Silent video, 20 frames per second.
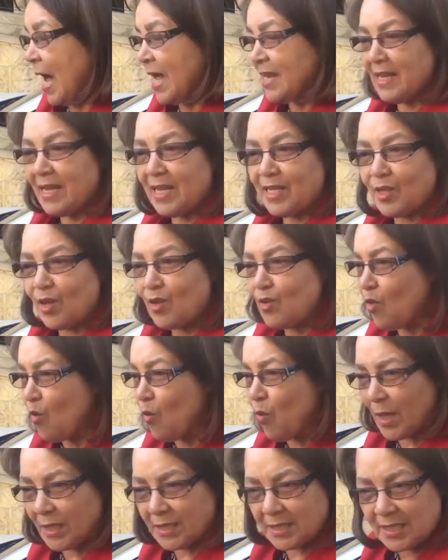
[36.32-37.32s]
I really don't
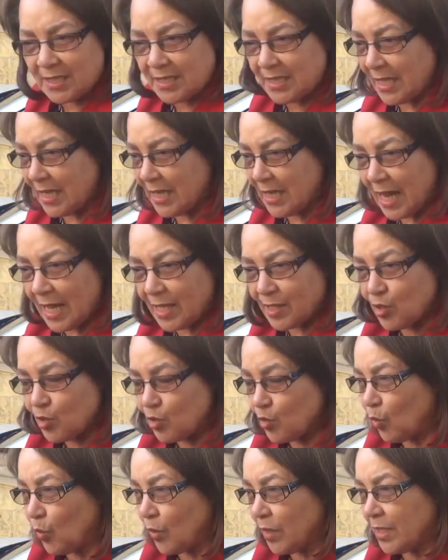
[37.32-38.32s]
know what is their right
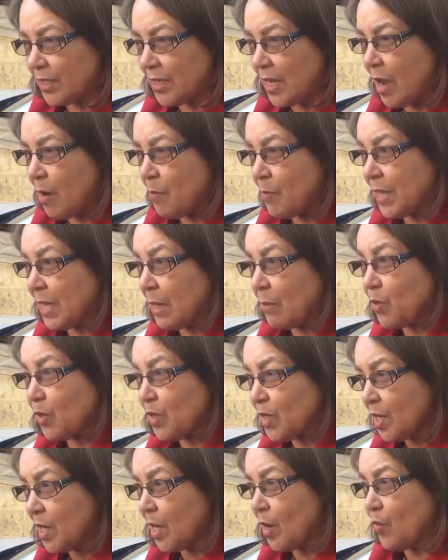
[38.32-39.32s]
story now, but I'm
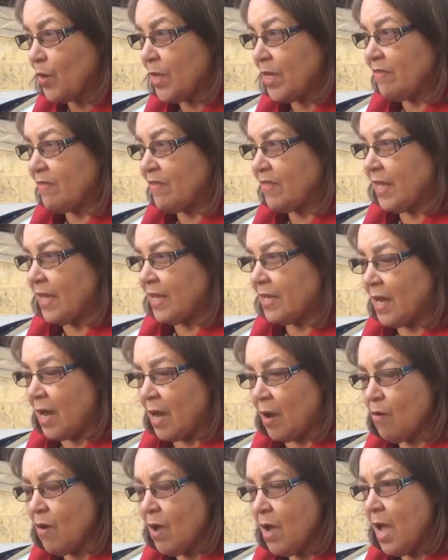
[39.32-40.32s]
going to go in there
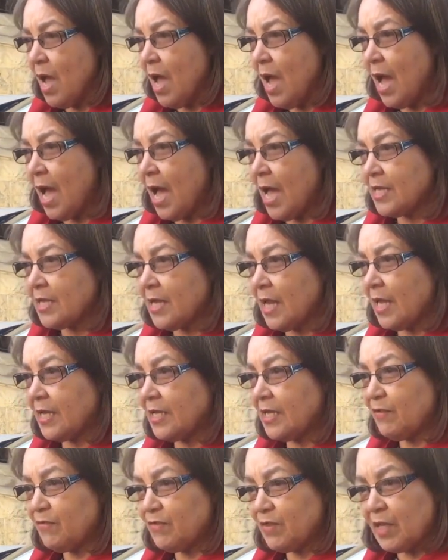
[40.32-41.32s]
now.
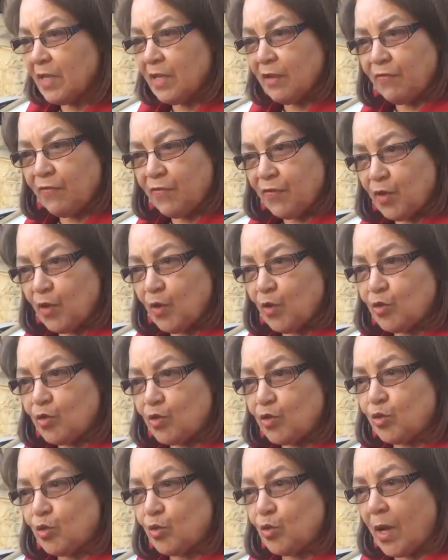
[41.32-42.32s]
And if they
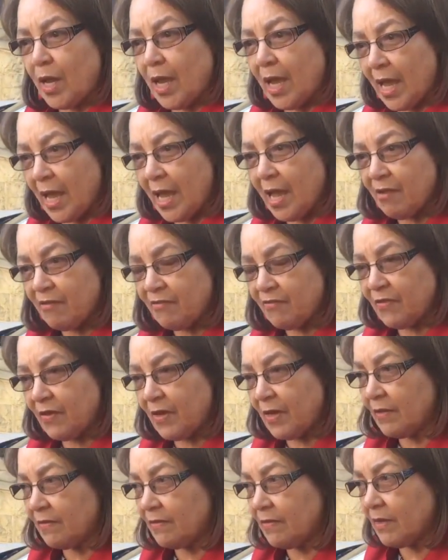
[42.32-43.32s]
refuse to have
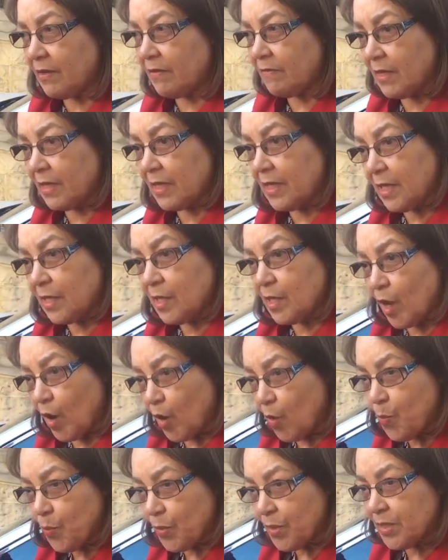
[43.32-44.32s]
the hearing
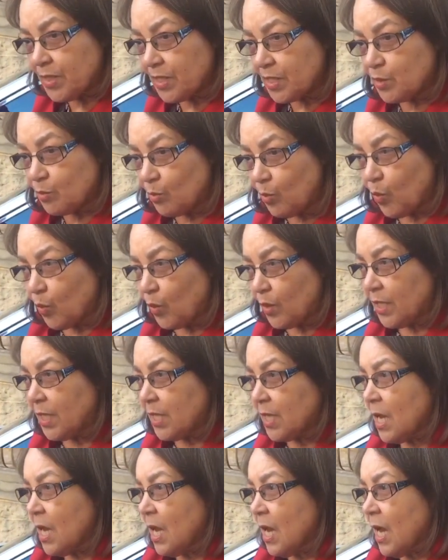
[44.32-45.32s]
opened this
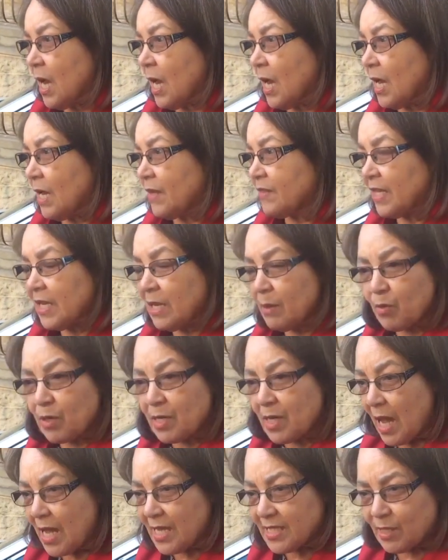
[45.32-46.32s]
morning, then I'm
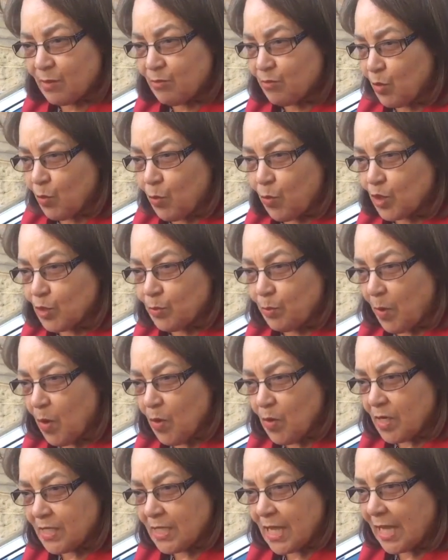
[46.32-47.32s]
going to ask them to
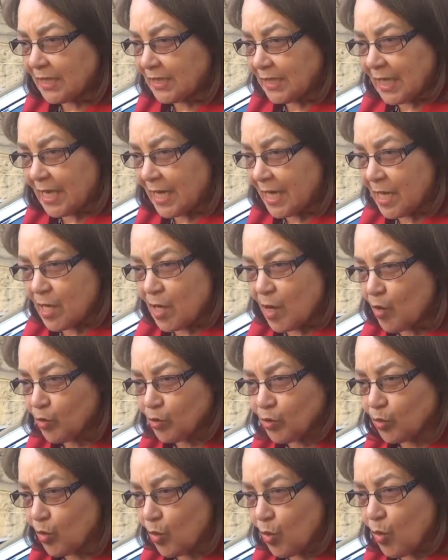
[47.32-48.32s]
postpone it until I can
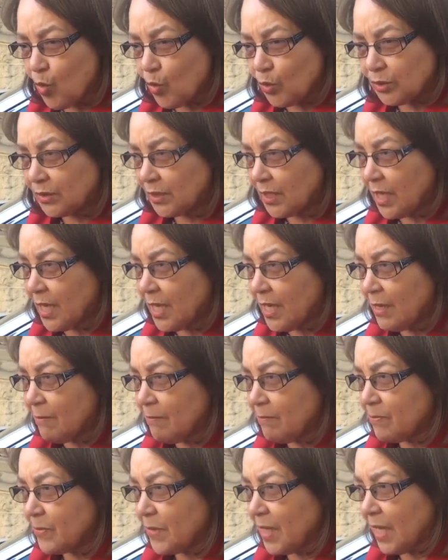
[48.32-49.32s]
go to court
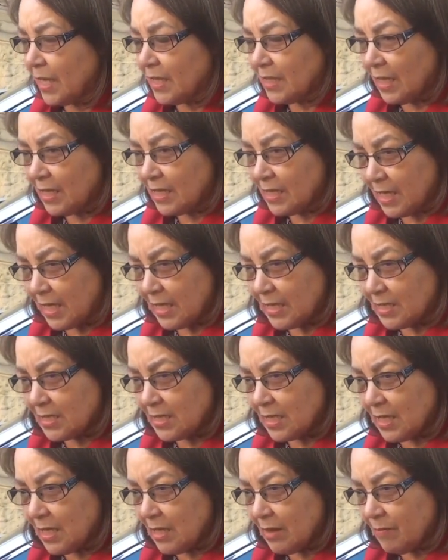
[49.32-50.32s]
and
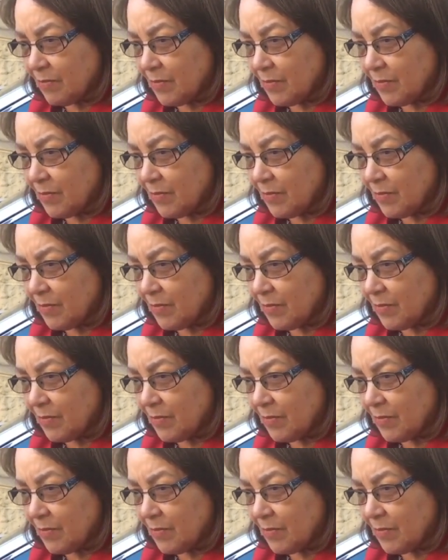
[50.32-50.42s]
get